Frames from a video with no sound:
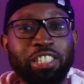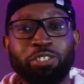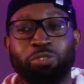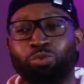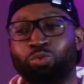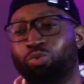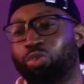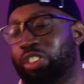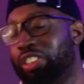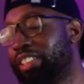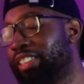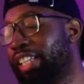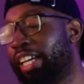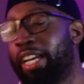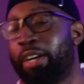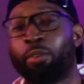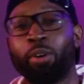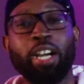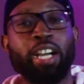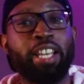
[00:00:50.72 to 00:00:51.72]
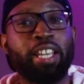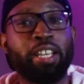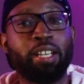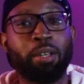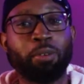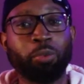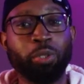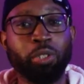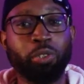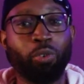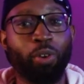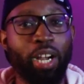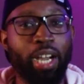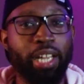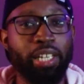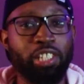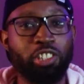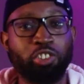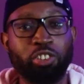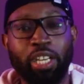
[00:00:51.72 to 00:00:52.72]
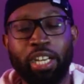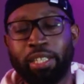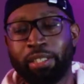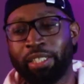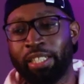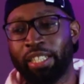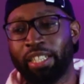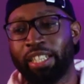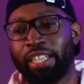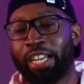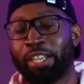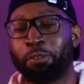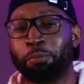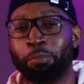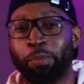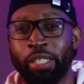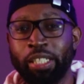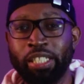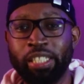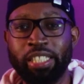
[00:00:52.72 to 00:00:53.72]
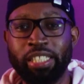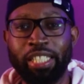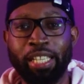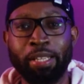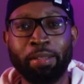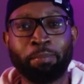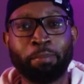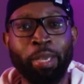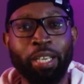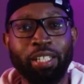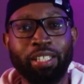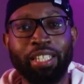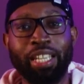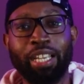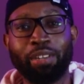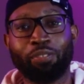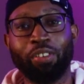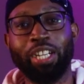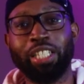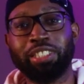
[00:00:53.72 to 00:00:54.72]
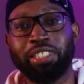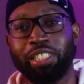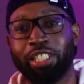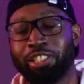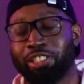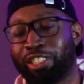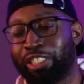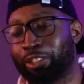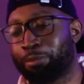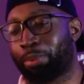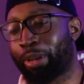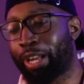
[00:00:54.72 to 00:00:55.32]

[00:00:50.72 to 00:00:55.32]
he the same way I am. We grinding, trying to get it out the mud and make a name for ourselves on this